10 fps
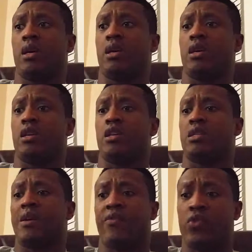is
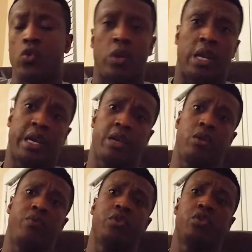at Food Line or
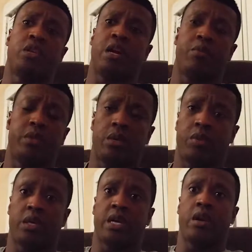if your job is at
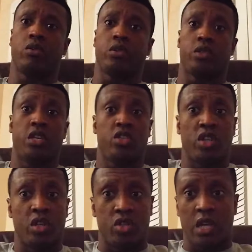McDonald's. Just
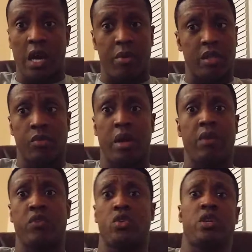get a job. It doesn't matter
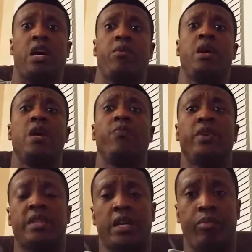if your job
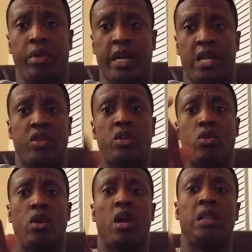is at a plant. And then
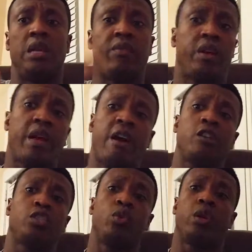you live in a
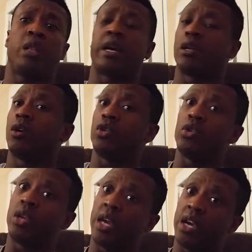household where they're like, no, you
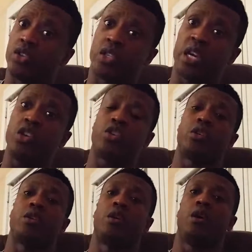need an education.
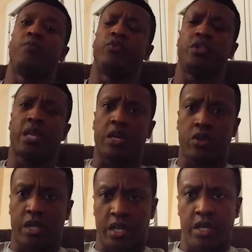This is how you
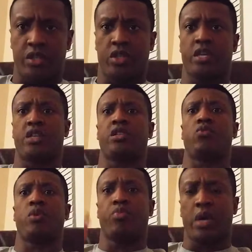get an education.
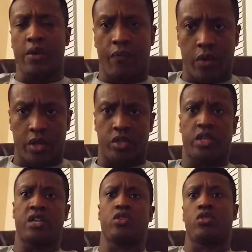We pay for an
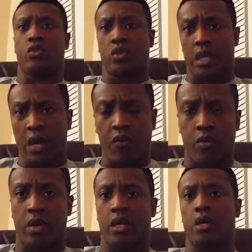education. You save your
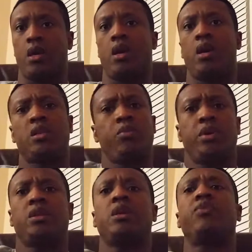money. It's a
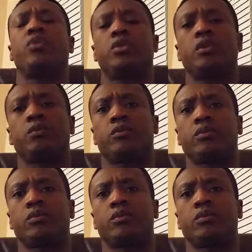big difference